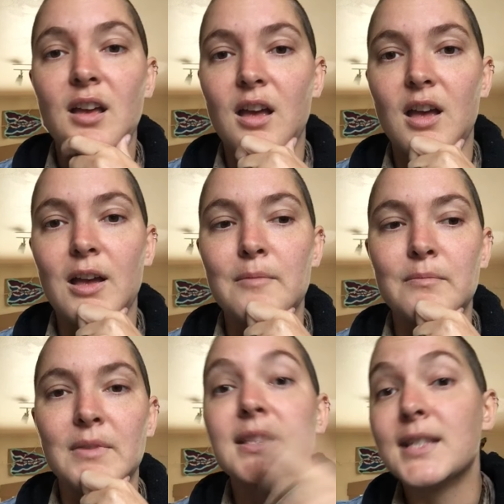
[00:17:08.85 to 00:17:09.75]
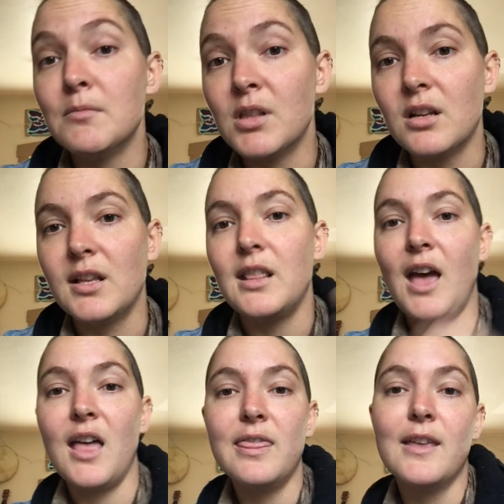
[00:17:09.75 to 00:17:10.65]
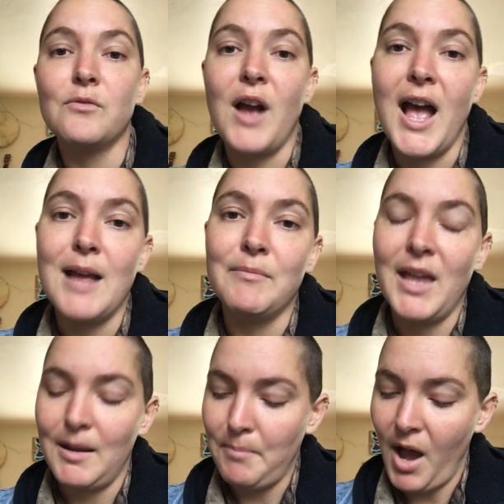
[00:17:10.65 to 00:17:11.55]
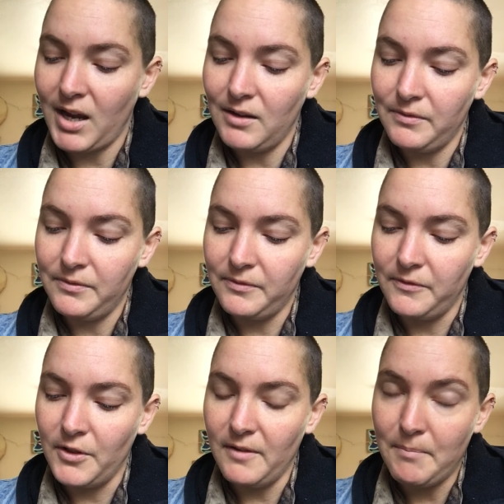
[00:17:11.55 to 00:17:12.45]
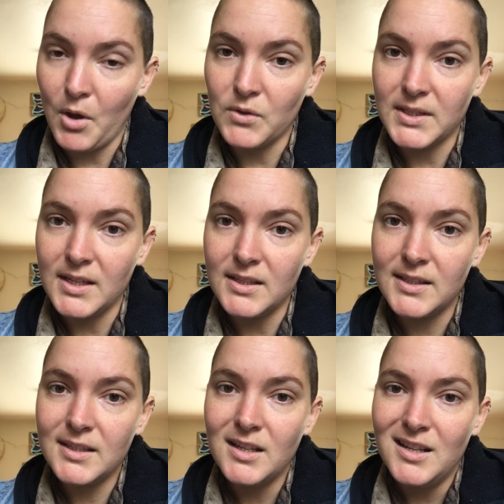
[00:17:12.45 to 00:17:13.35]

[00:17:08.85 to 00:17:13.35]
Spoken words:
And similarly, that the rhyme, like pocket full of posies,